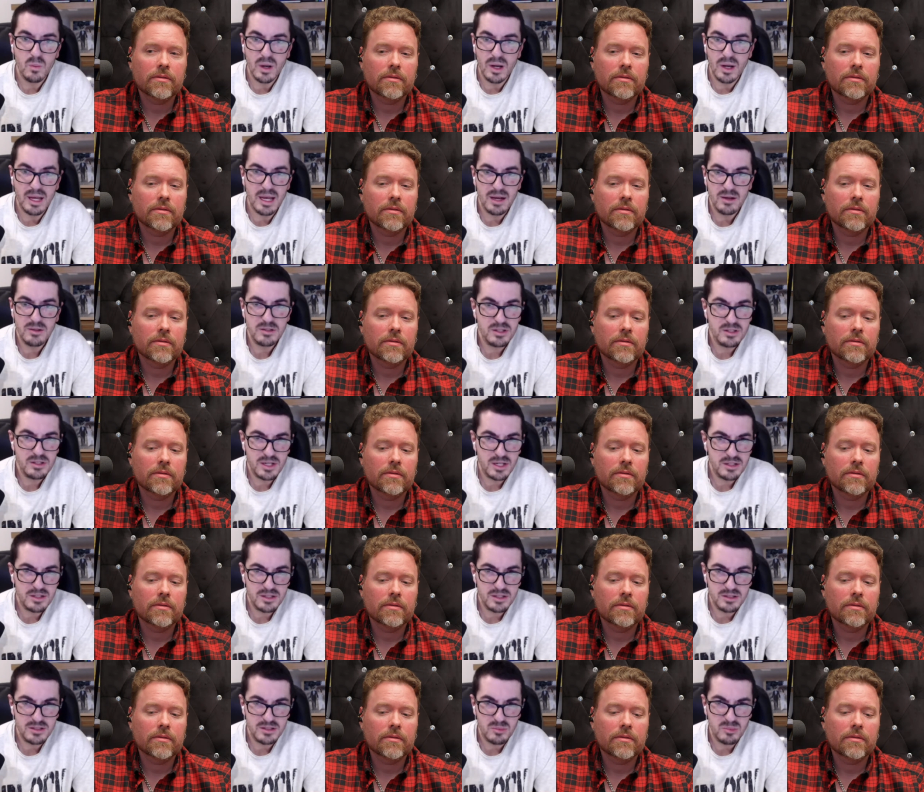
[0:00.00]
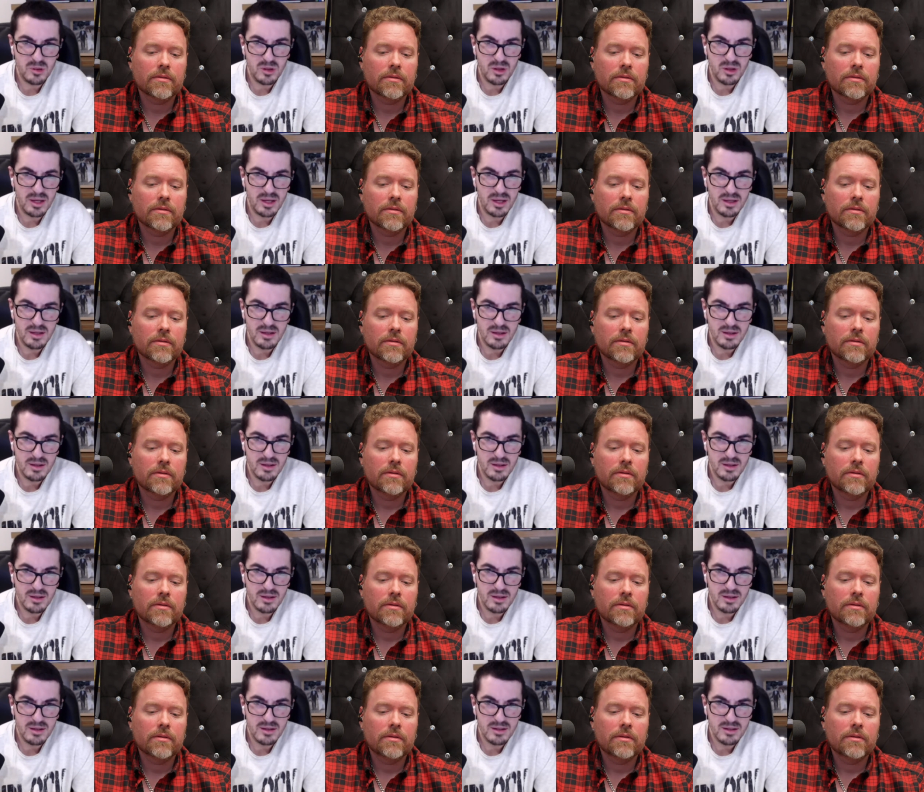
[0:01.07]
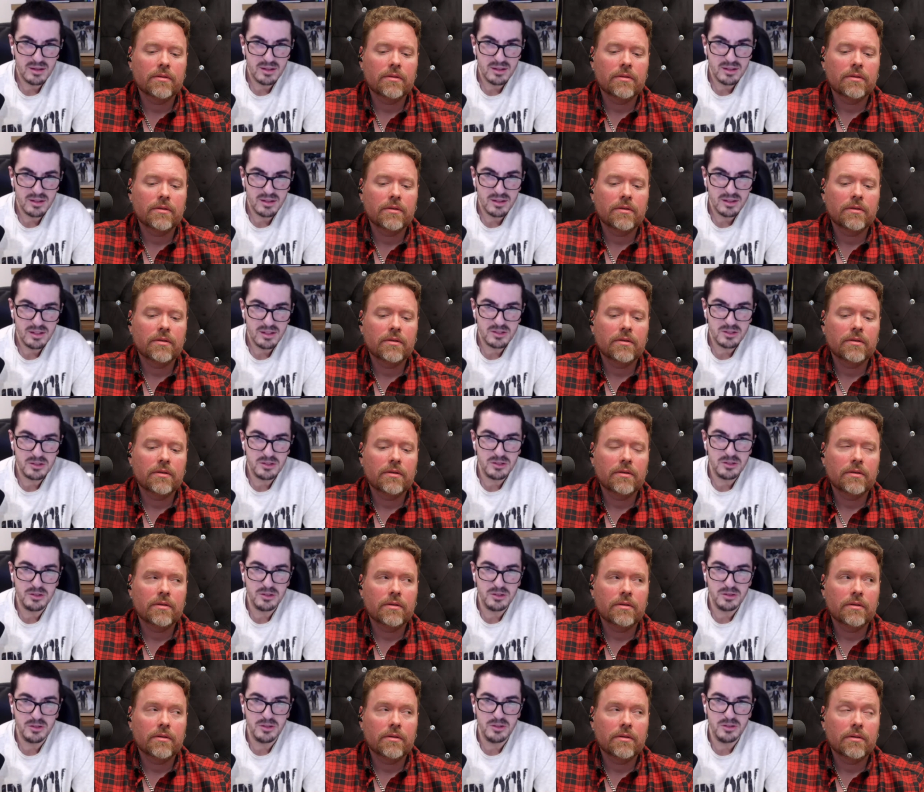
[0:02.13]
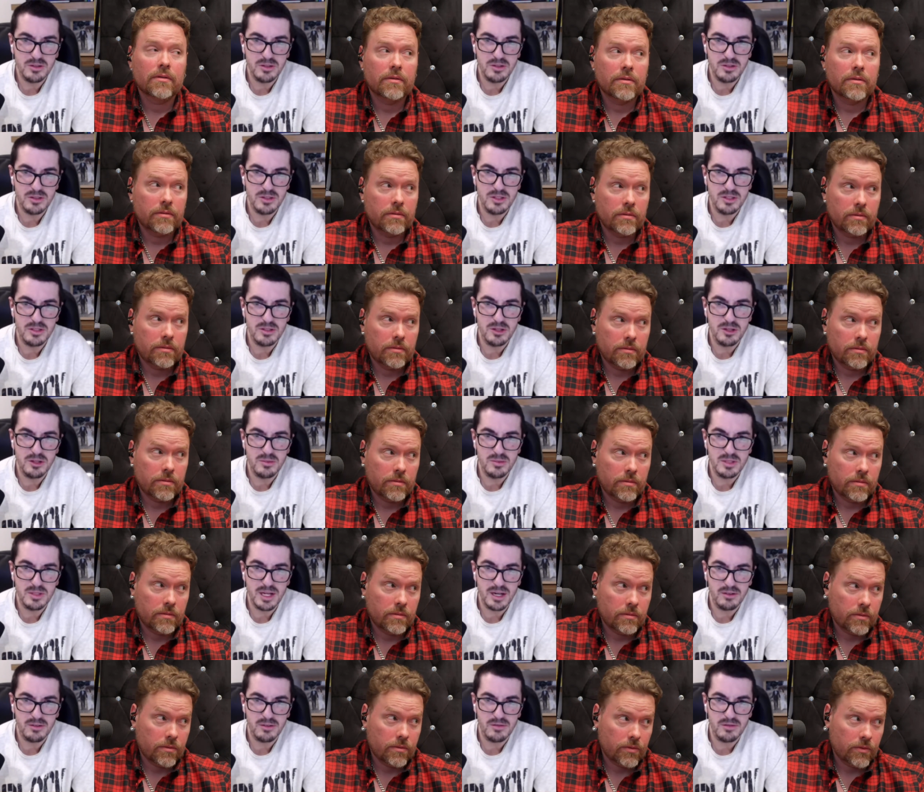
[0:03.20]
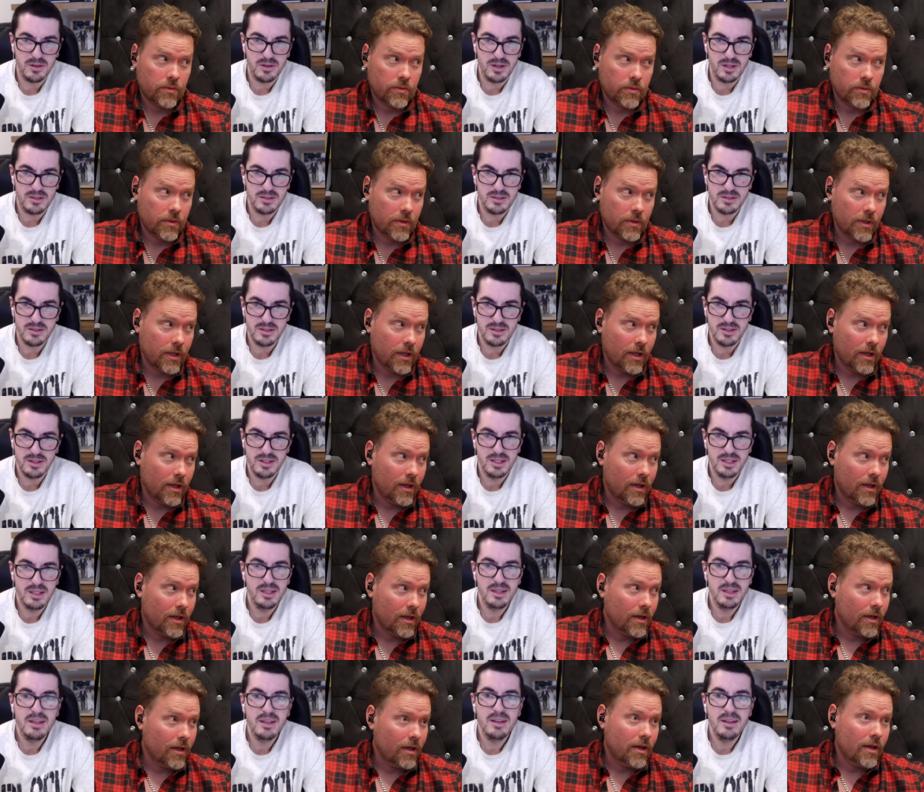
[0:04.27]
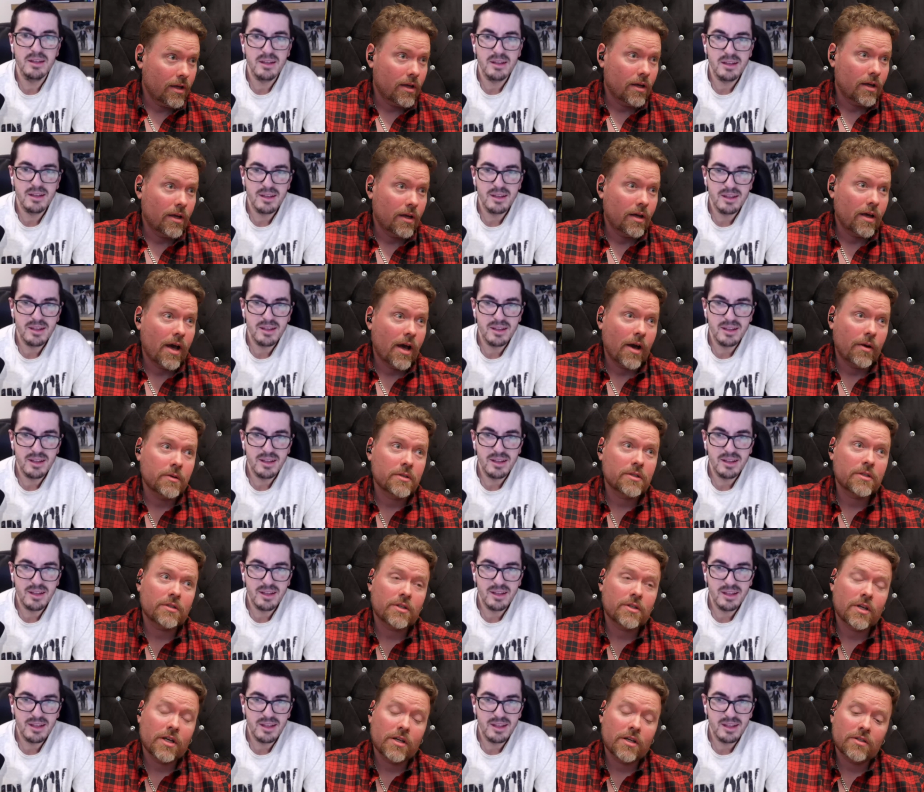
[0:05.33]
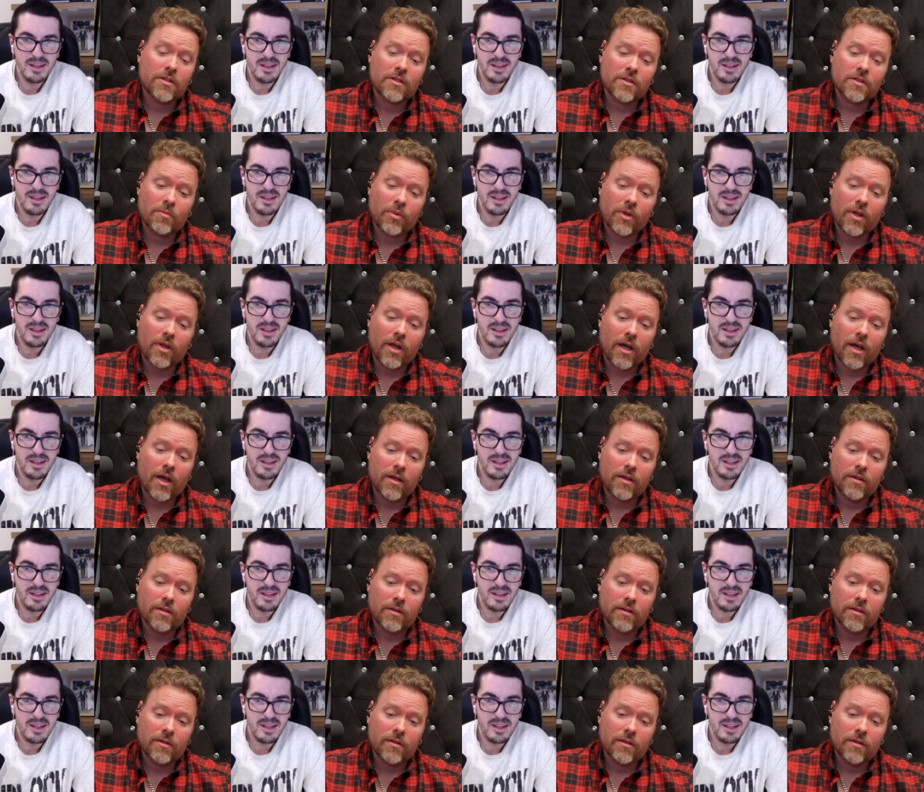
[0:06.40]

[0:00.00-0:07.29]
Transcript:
Speaker 1: Why, how is it changing supply? This because you're you're using this term sacrifice.
Speaker 2: How is it changing supply?